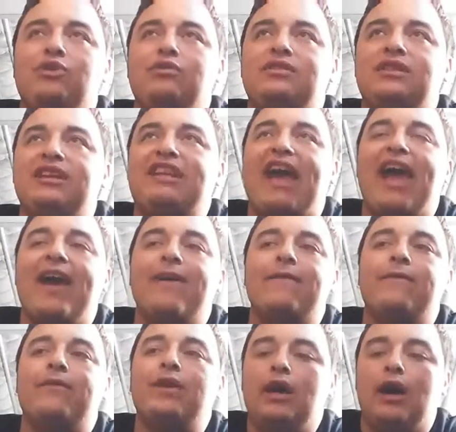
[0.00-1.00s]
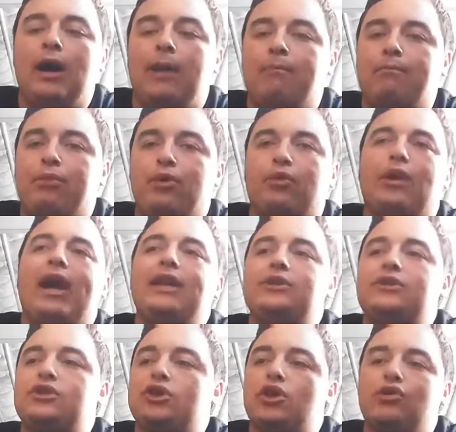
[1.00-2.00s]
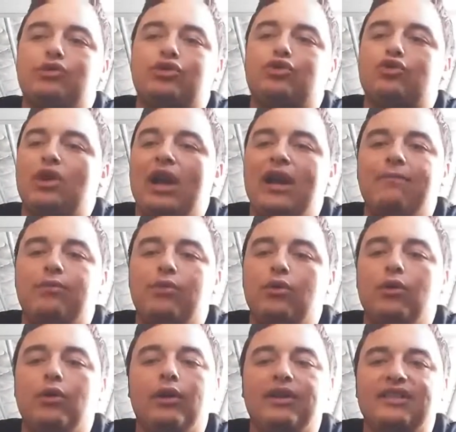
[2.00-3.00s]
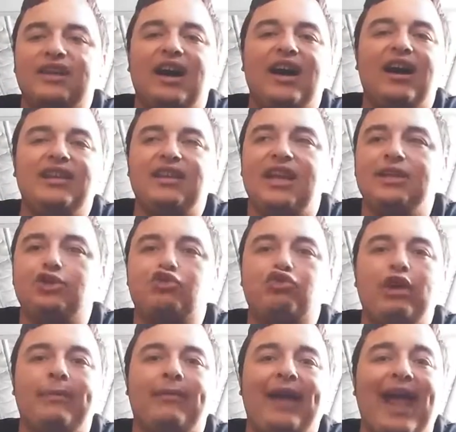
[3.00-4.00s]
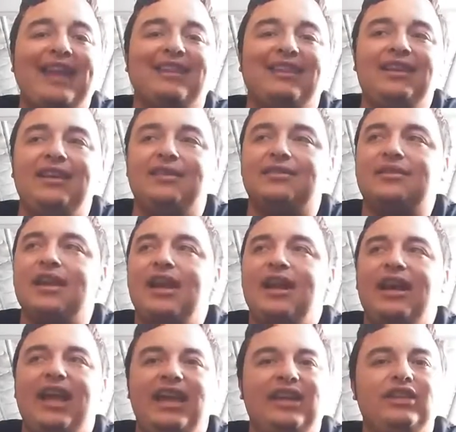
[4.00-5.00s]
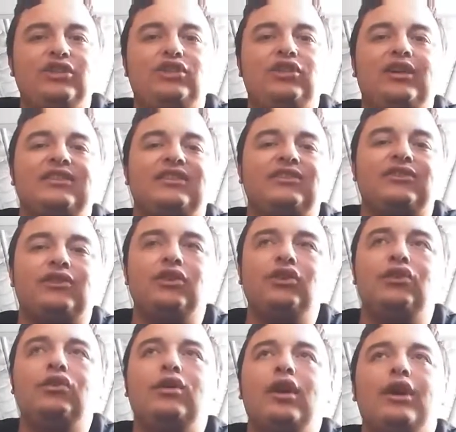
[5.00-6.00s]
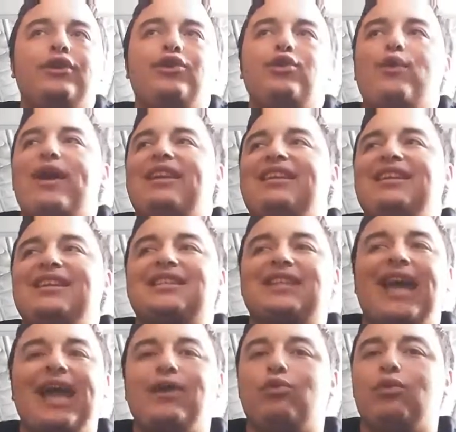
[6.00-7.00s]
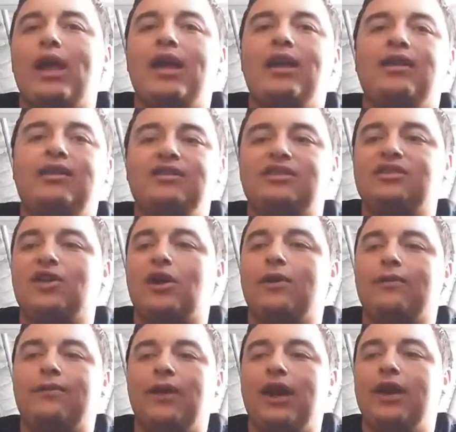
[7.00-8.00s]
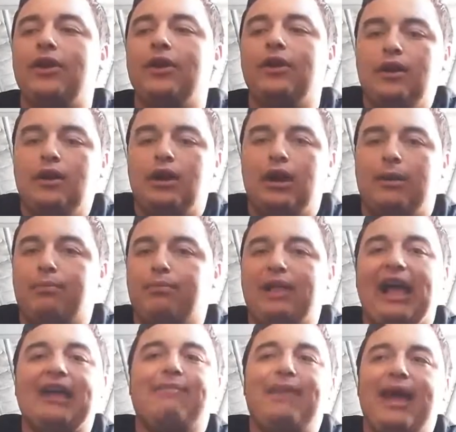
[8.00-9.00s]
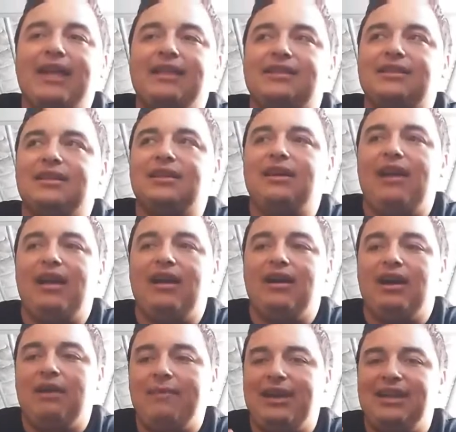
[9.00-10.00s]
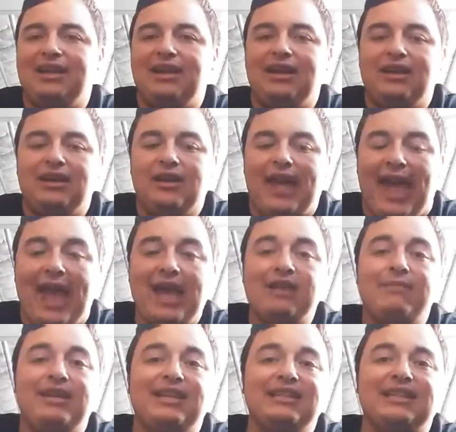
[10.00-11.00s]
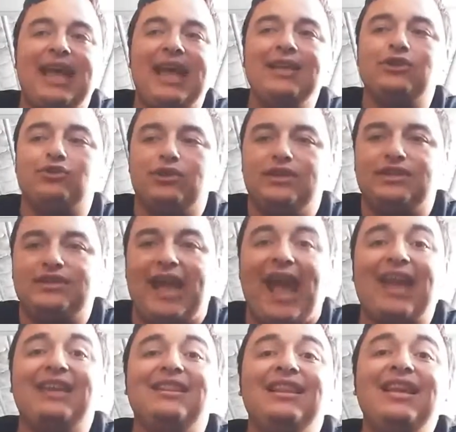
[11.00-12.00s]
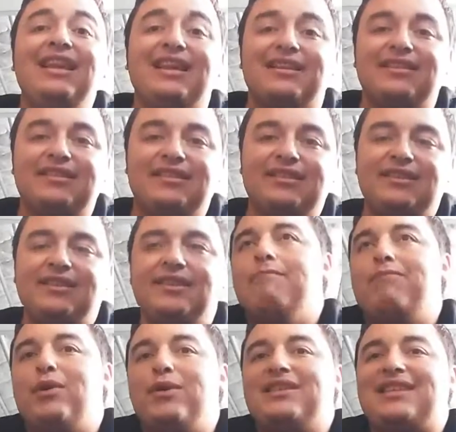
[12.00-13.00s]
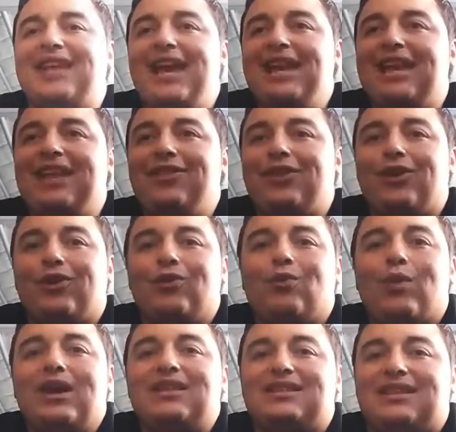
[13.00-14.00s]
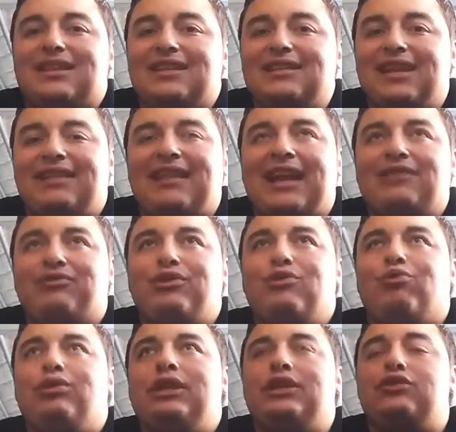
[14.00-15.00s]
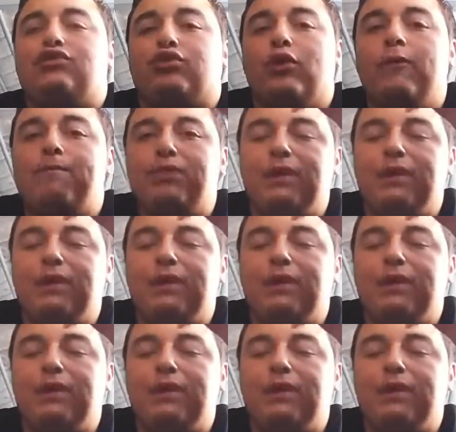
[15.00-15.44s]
you did have Boraicho, Triborg, Tanya, and Tremor, at least. In Injustice 2, you at least had Red Hood, Starfire, Black Manta, Adam, and Enchantress, at least. But with Tekken, there wasn't, and that's what really drove